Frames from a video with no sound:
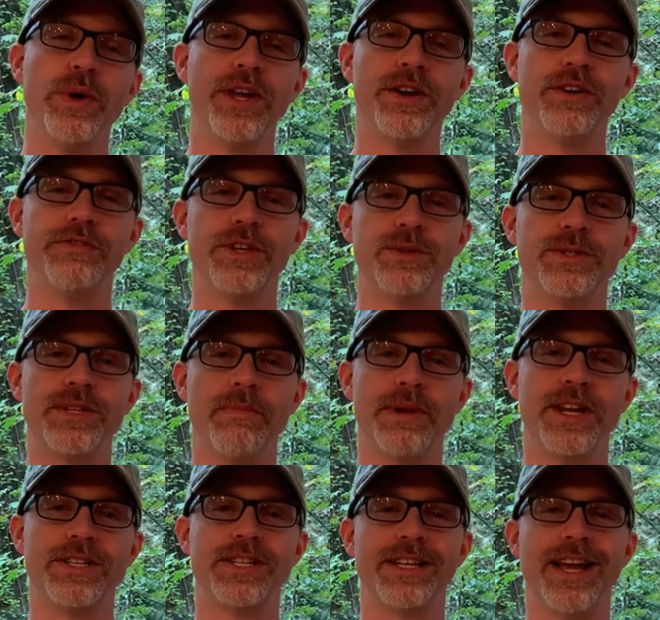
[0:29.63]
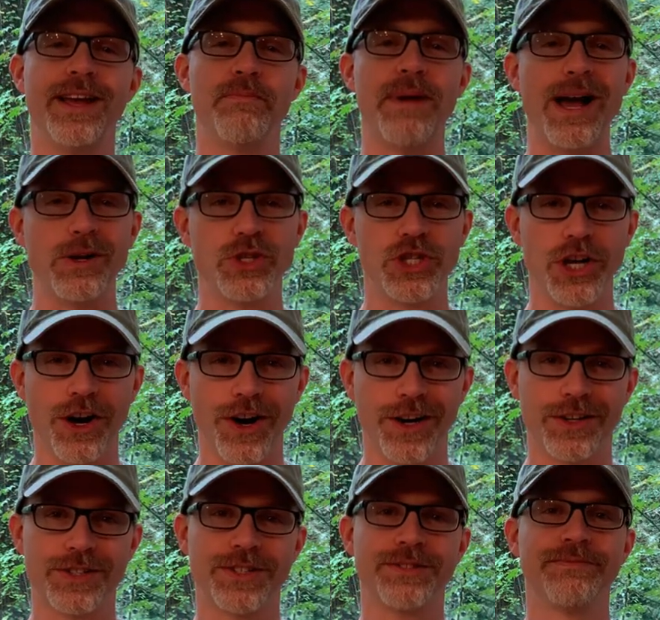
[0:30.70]
We interviewed somebody today about
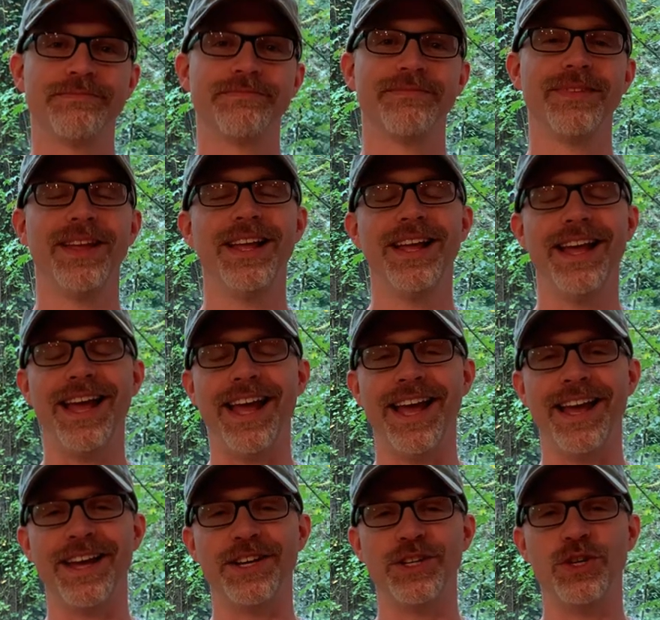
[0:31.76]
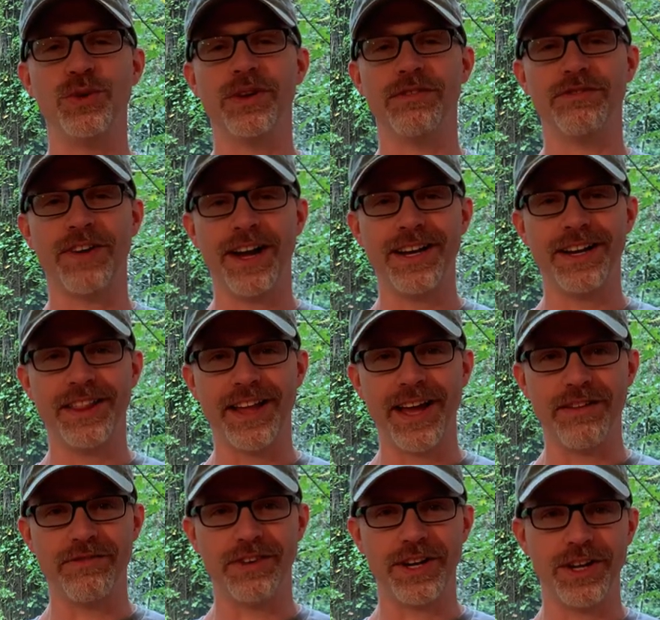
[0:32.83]
sharks. And you can find
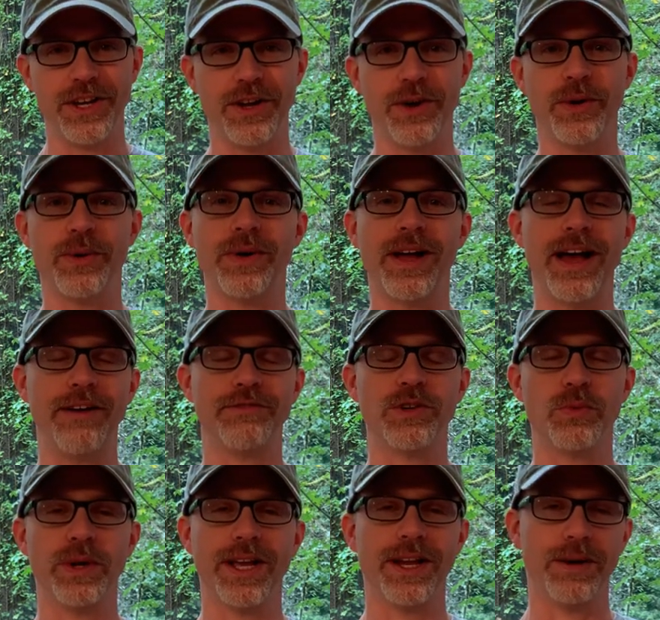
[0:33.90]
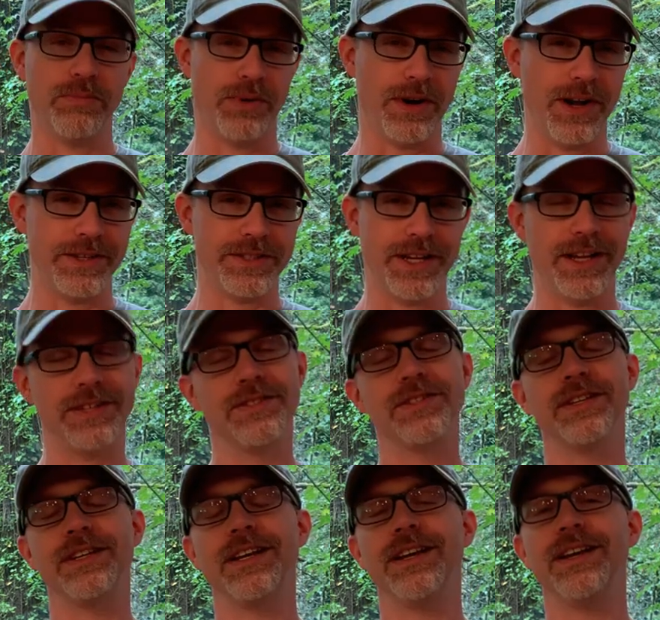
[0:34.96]
that video after we get it
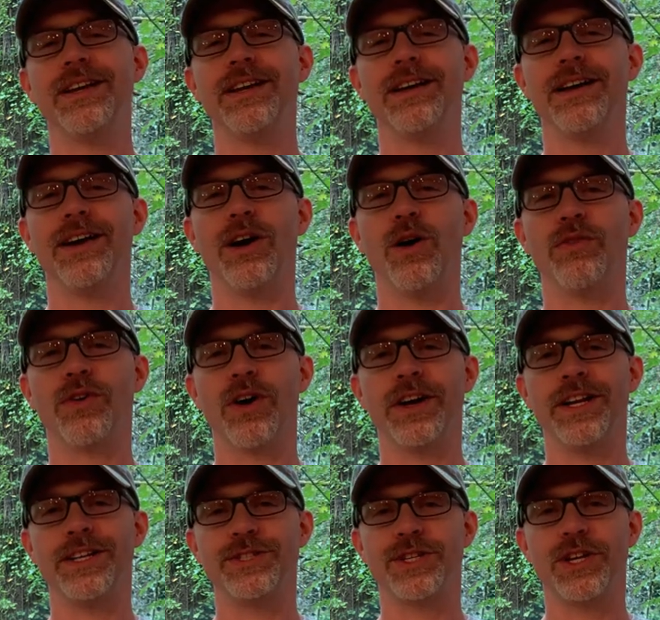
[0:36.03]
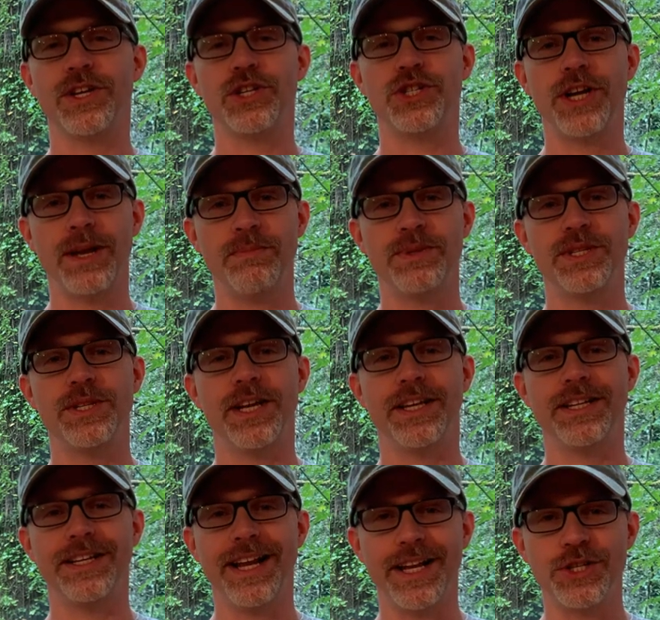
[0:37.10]
processed over on his Shapes
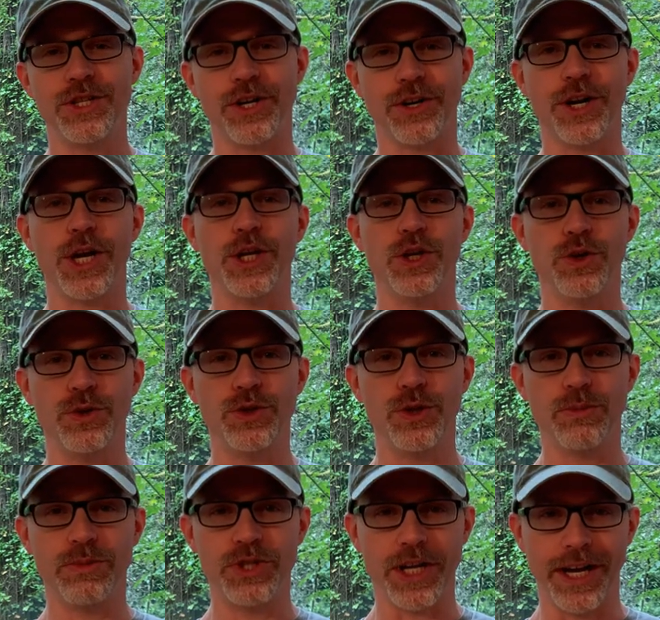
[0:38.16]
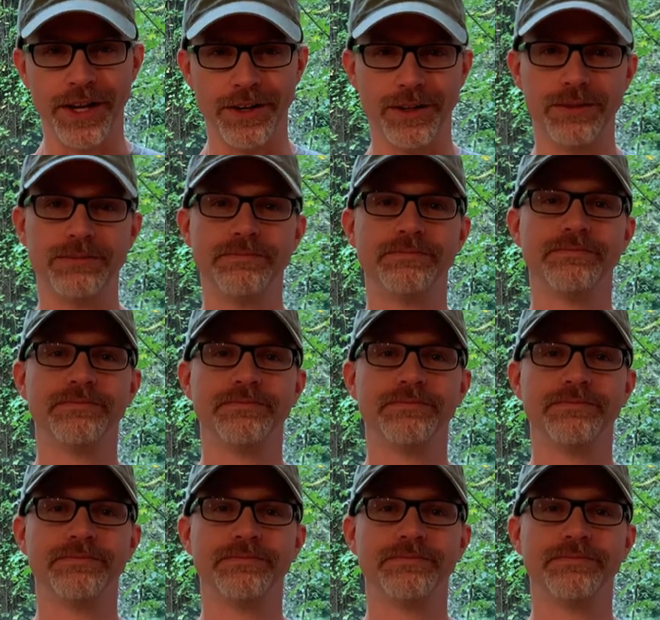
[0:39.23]
in Nature YouTube channel.